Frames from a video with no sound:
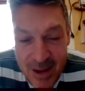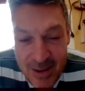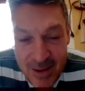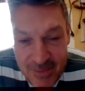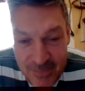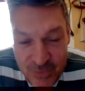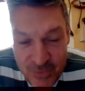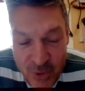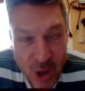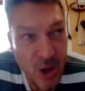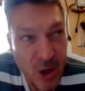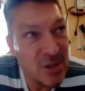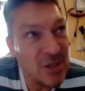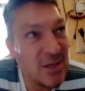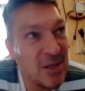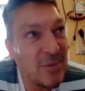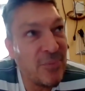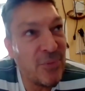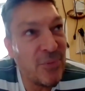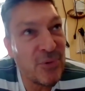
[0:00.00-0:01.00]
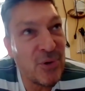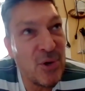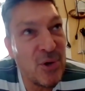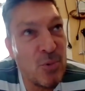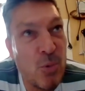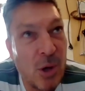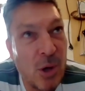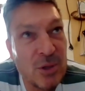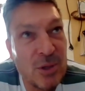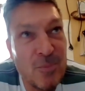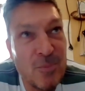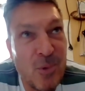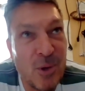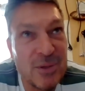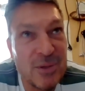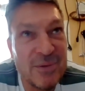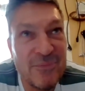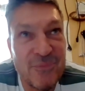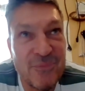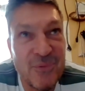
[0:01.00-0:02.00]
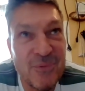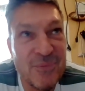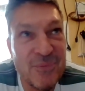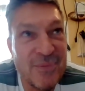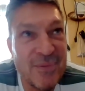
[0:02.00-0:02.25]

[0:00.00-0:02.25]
Not only am I through one on one against